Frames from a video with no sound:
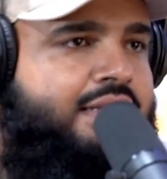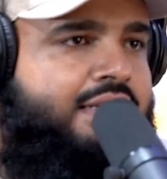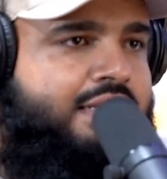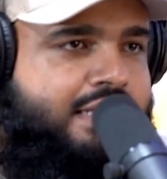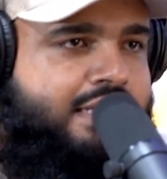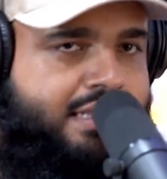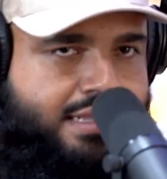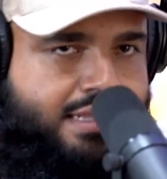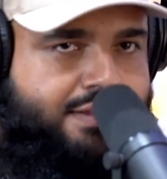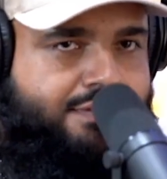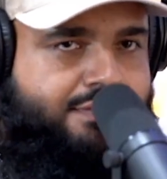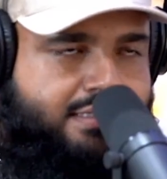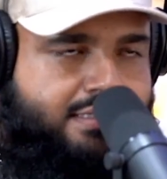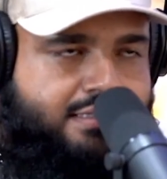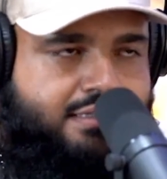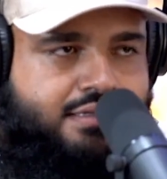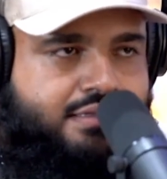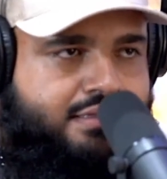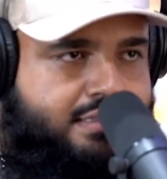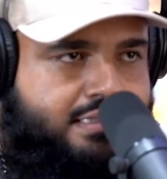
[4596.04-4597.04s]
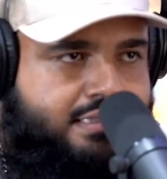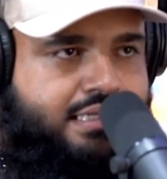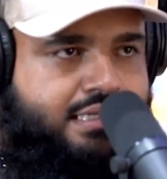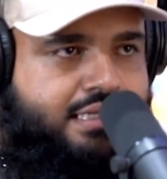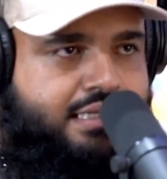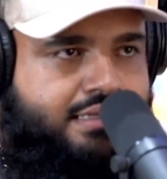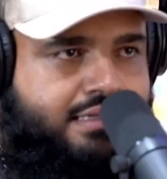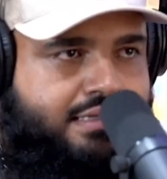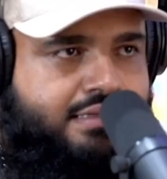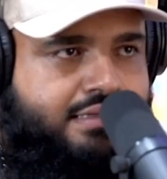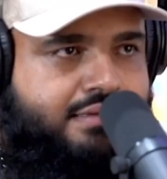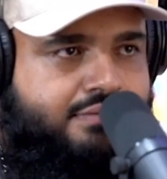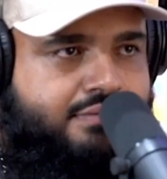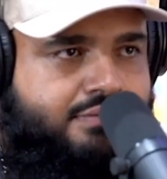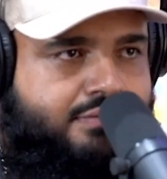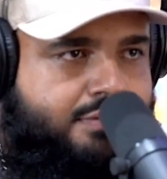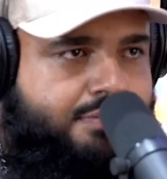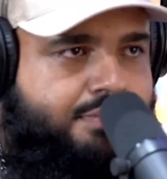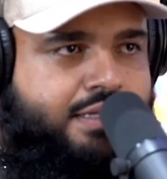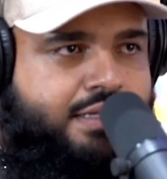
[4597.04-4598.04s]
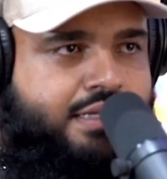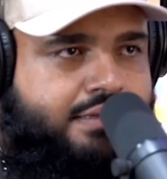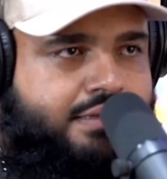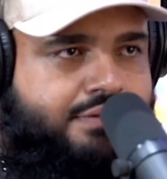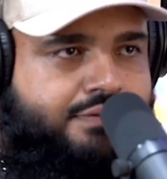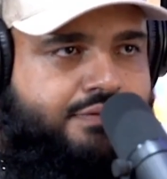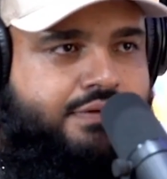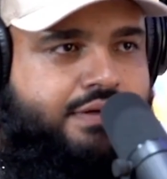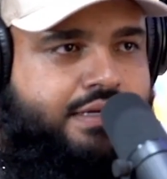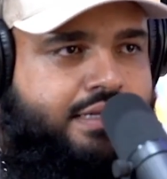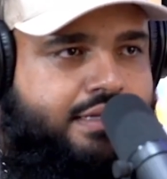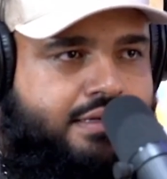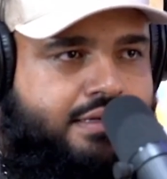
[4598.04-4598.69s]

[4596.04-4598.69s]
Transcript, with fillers: if the Salton Sea would be a freaking.